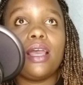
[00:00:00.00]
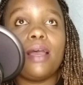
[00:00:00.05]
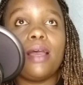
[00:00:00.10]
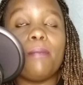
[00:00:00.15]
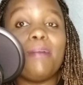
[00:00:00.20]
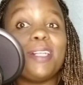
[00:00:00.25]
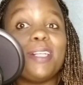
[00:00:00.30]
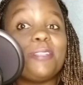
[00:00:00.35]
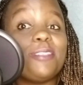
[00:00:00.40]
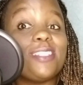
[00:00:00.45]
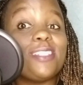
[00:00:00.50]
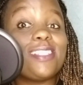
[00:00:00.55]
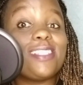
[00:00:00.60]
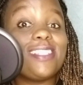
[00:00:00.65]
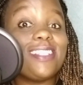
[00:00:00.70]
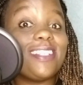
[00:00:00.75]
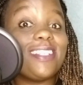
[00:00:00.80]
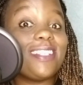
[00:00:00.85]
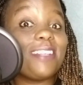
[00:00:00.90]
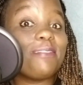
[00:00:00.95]
but we're
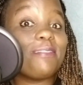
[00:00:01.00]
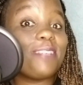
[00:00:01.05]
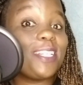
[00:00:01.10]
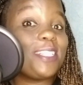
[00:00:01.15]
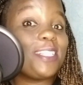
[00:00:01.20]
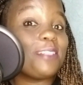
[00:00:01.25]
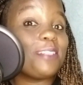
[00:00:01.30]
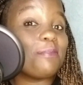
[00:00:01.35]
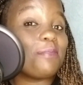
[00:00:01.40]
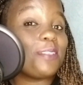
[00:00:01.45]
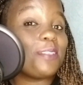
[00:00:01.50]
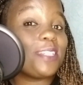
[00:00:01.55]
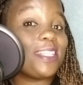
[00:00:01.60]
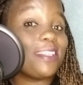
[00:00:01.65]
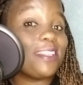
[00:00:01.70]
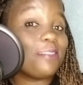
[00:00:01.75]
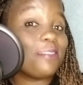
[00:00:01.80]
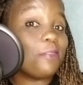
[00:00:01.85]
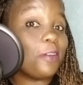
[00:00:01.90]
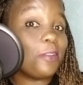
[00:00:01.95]
still in the vetting
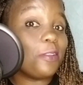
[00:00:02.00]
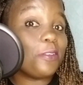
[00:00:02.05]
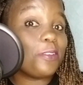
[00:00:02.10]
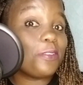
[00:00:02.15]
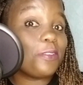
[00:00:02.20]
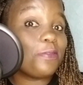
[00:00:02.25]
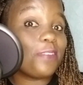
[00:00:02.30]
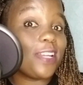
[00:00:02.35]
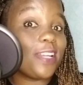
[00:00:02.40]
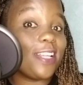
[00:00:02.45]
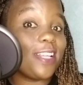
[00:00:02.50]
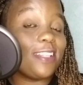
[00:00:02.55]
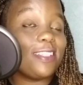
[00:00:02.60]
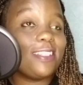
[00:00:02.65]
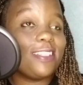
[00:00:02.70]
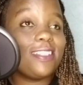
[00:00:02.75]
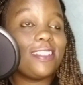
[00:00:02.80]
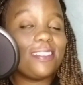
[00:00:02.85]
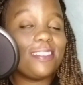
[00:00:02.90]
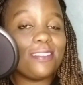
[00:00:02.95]
process for those
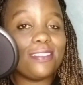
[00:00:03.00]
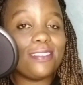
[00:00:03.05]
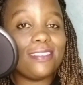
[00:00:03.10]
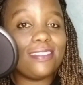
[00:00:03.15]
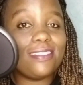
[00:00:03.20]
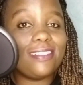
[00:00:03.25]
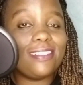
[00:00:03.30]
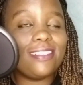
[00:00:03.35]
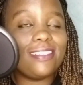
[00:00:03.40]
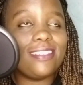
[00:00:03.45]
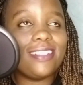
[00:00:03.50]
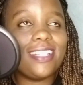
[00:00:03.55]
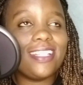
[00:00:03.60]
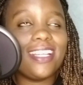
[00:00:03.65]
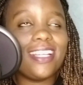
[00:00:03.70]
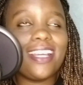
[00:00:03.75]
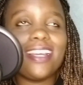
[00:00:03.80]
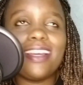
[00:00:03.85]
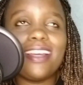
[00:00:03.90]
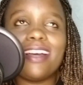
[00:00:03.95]
friends. So
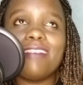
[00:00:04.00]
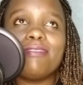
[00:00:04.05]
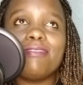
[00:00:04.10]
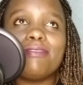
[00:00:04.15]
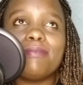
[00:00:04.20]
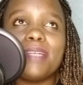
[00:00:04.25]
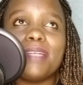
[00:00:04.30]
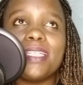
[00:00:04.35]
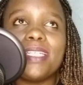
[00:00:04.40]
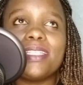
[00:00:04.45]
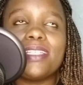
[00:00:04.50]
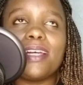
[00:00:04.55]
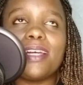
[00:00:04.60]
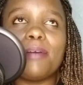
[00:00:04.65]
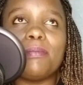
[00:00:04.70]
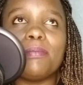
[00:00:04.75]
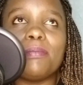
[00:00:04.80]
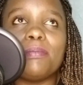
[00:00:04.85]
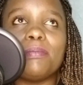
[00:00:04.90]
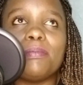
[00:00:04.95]
yeah, I've met
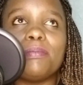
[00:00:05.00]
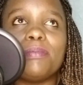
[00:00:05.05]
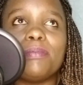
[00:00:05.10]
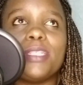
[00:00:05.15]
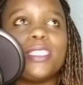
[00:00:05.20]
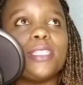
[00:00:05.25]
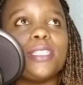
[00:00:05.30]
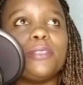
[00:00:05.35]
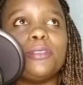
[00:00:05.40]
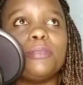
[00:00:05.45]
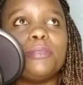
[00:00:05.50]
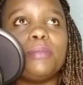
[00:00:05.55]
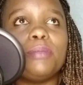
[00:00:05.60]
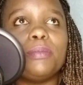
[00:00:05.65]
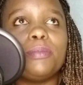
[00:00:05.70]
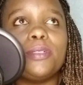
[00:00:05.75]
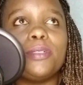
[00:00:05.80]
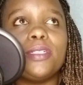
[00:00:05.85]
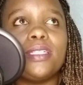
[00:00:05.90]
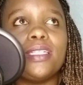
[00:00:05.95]
some pretty good
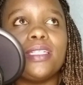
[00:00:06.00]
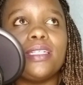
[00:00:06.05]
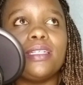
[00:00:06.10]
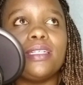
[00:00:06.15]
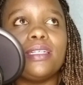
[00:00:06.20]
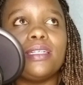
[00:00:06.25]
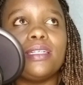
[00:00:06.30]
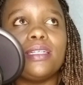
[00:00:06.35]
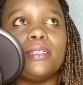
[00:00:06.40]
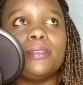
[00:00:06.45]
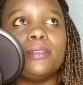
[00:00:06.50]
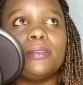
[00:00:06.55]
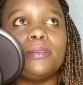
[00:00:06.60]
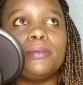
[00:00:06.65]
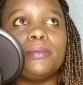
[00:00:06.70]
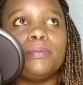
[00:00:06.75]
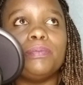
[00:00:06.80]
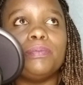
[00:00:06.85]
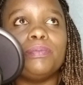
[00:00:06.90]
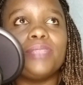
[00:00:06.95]
people.
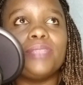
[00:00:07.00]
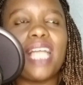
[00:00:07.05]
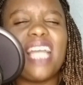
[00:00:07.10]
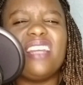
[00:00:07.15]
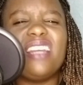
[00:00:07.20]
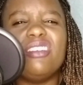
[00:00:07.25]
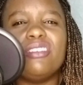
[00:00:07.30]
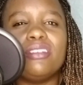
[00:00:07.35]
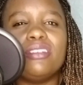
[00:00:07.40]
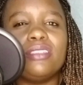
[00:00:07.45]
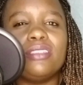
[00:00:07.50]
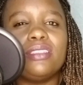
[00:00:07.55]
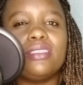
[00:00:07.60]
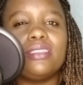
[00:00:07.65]
I got